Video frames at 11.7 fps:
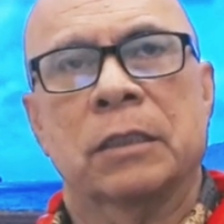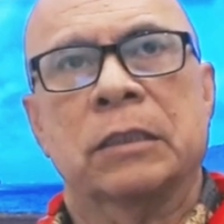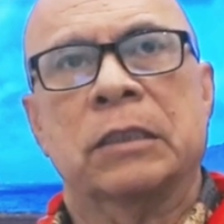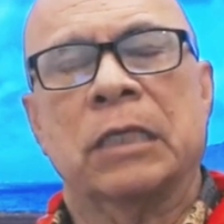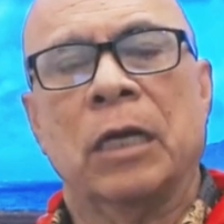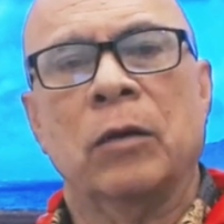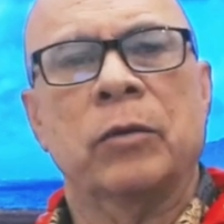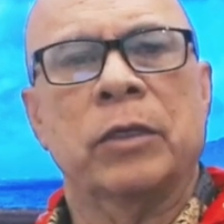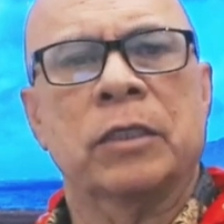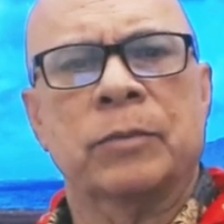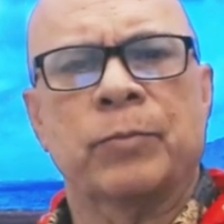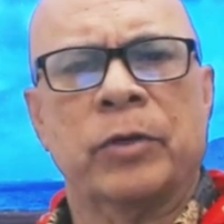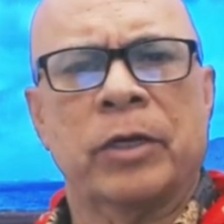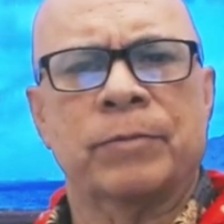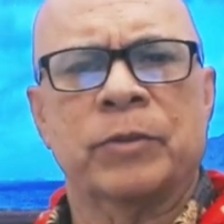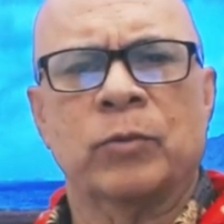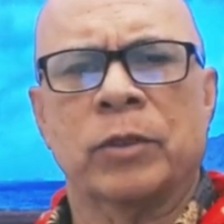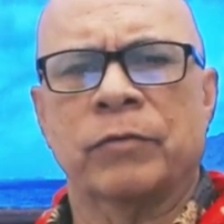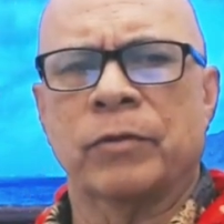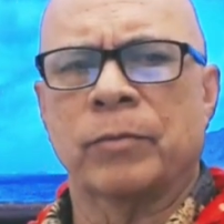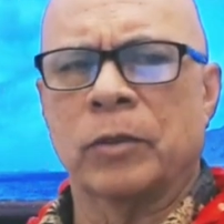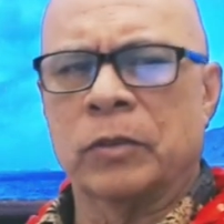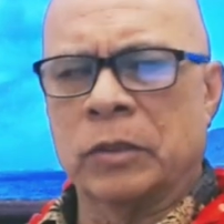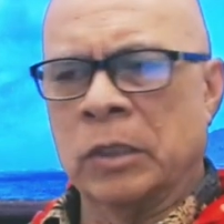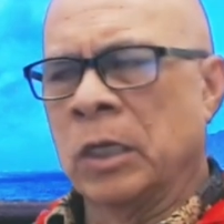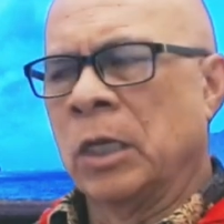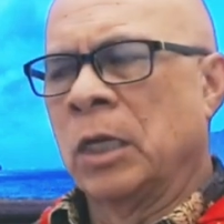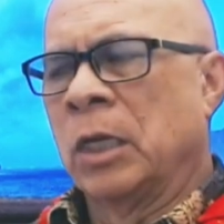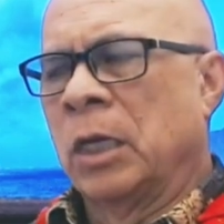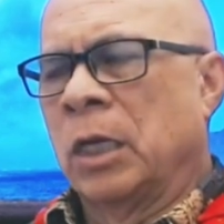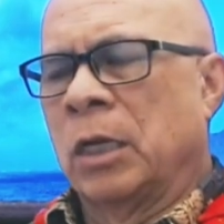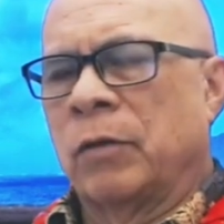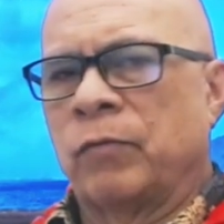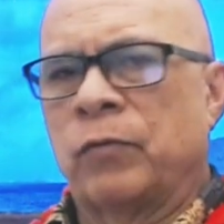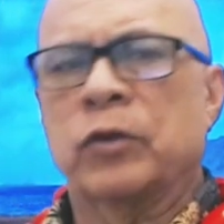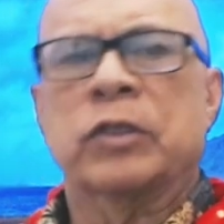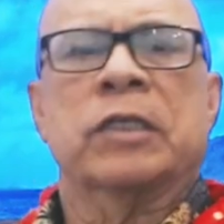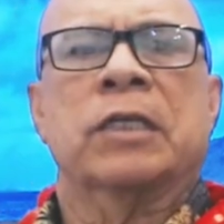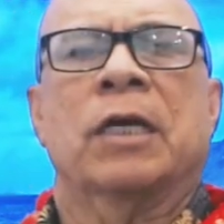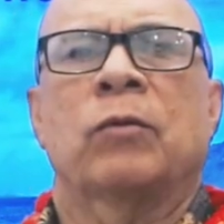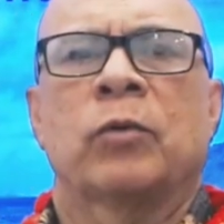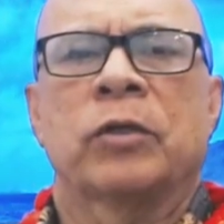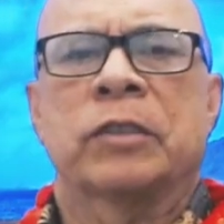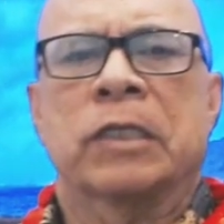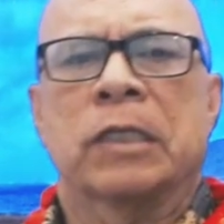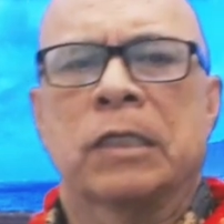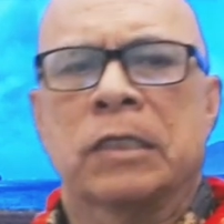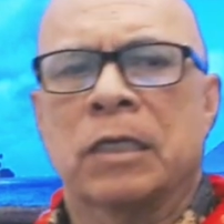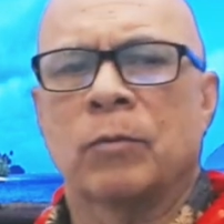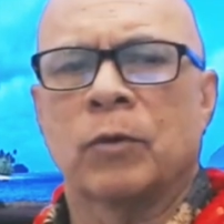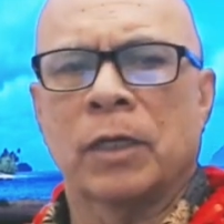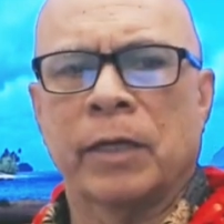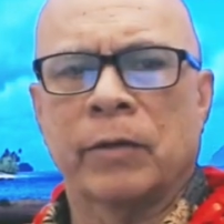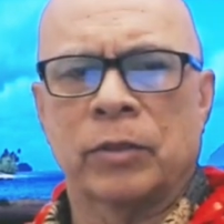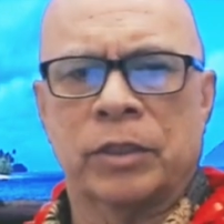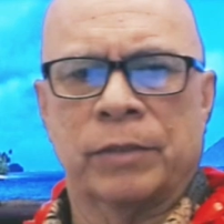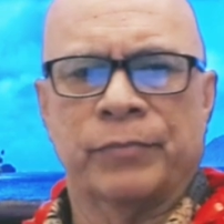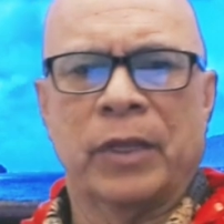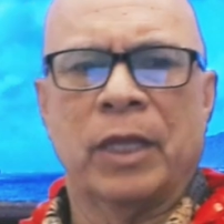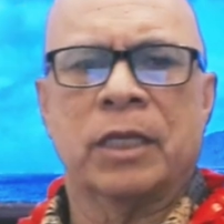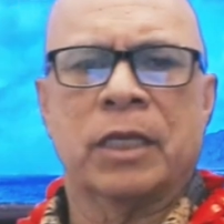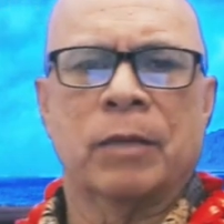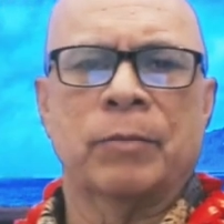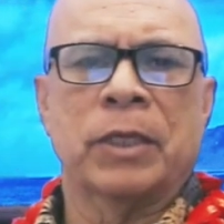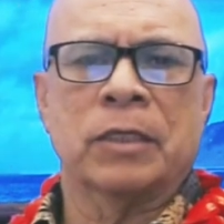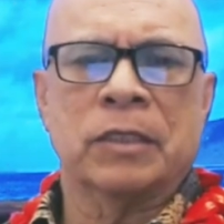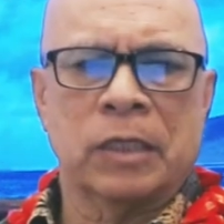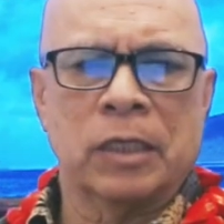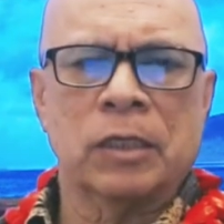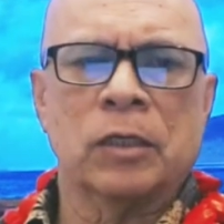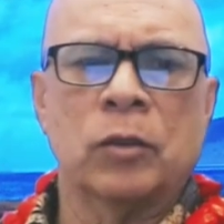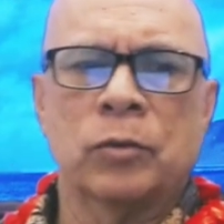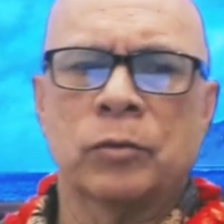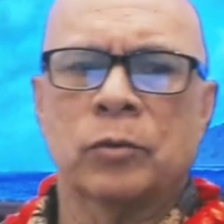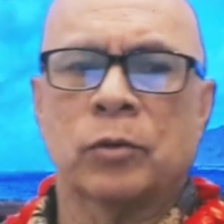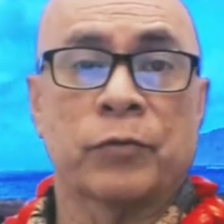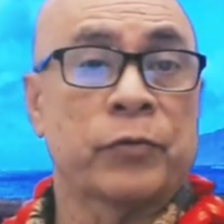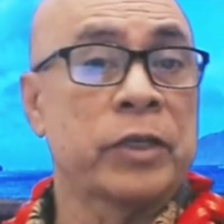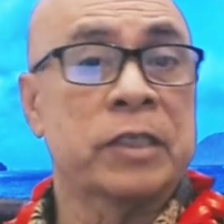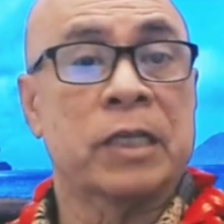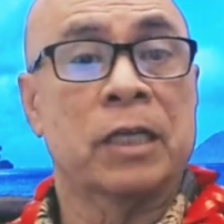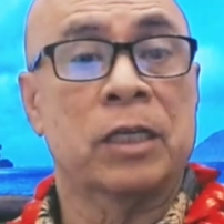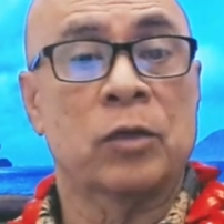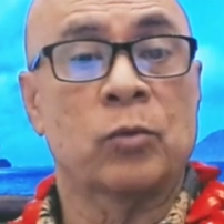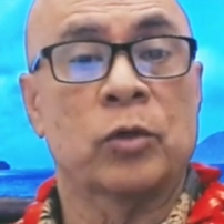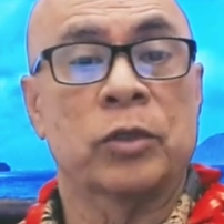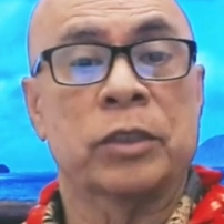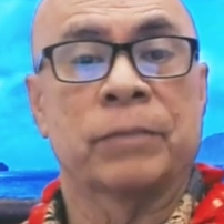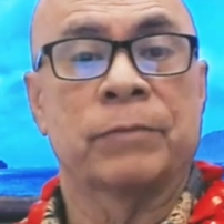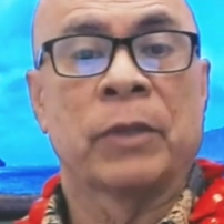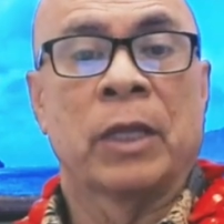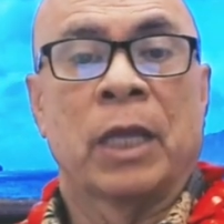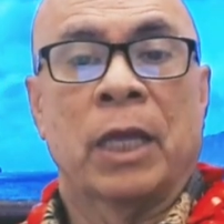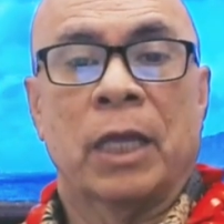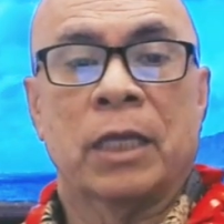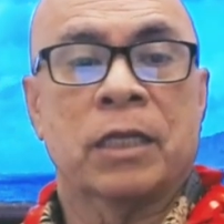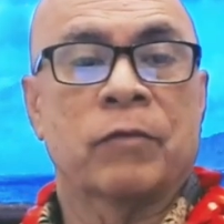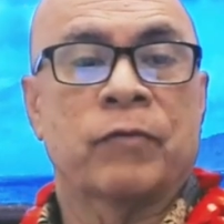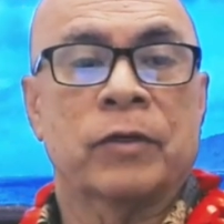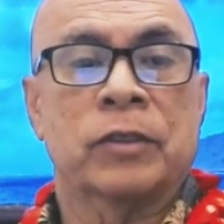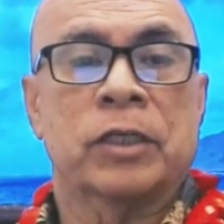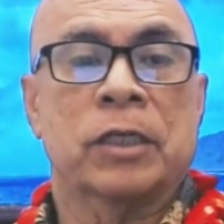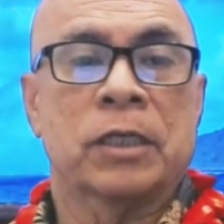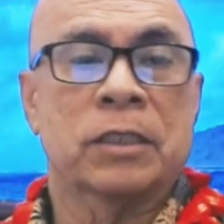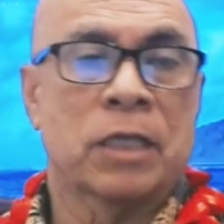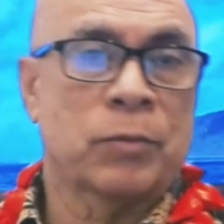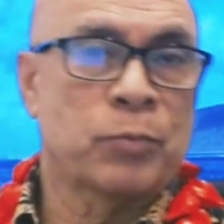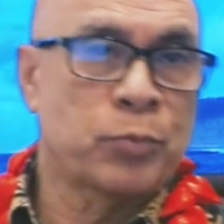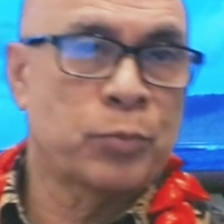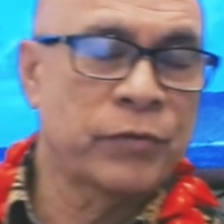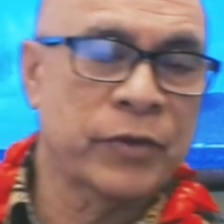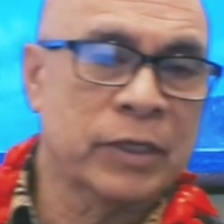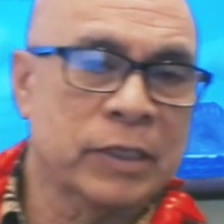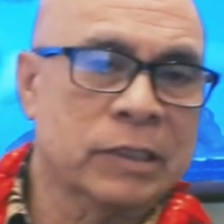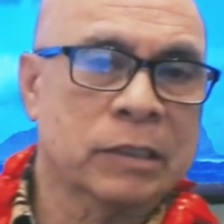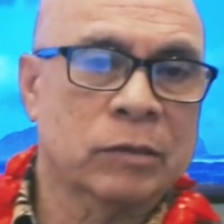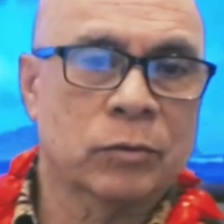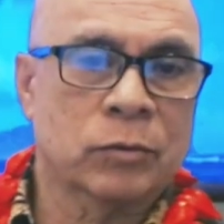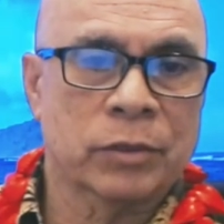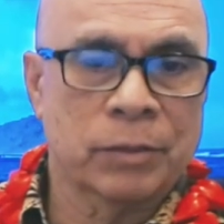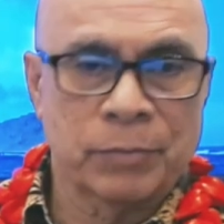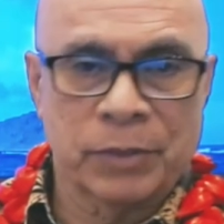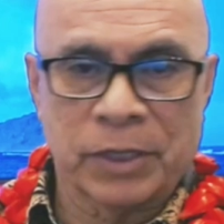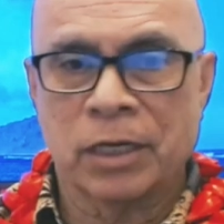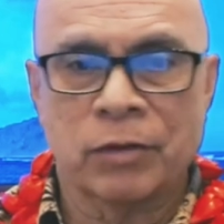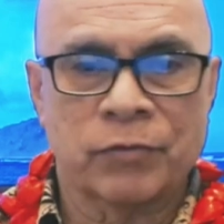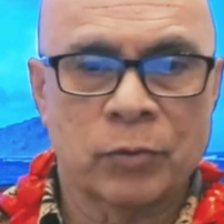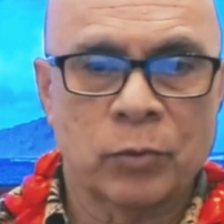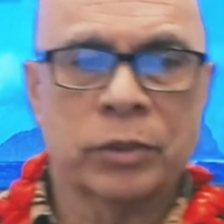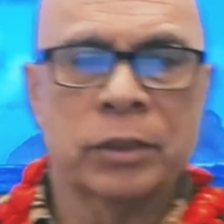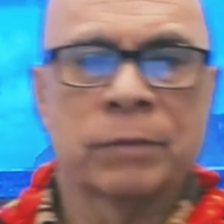tau is perhaps one of the most versatile words in the Samoan language. It can be a standalone or freestanding word. It can function as a prefix or at the beginning of a word,